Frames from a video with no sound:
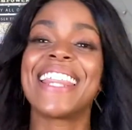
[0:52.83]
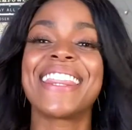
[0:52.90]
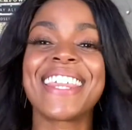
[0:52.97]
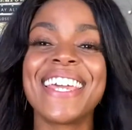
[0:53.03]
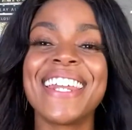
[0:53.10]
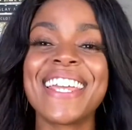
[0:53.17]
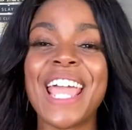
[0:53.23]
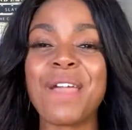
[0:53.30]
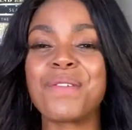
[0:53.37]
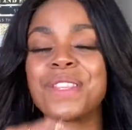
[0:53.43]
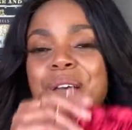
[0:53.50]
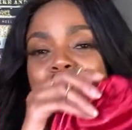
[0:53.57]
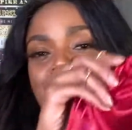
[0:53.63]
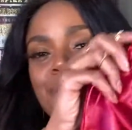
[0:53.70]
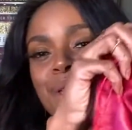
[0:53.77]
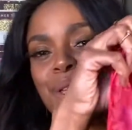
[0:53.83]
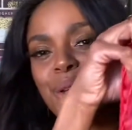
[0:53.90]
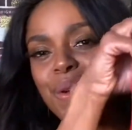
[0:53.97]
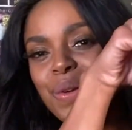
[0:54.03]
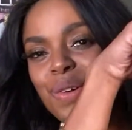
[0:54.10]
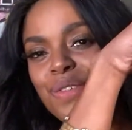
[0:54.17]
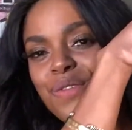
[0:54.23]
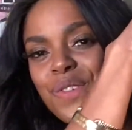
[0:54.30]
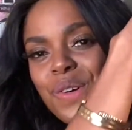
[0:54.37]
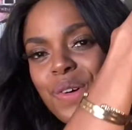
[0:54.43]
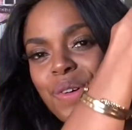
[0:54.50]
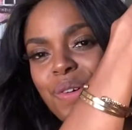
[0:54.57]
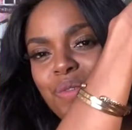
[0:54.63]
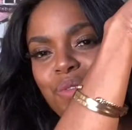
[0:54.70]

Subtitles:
then it came with a beautiful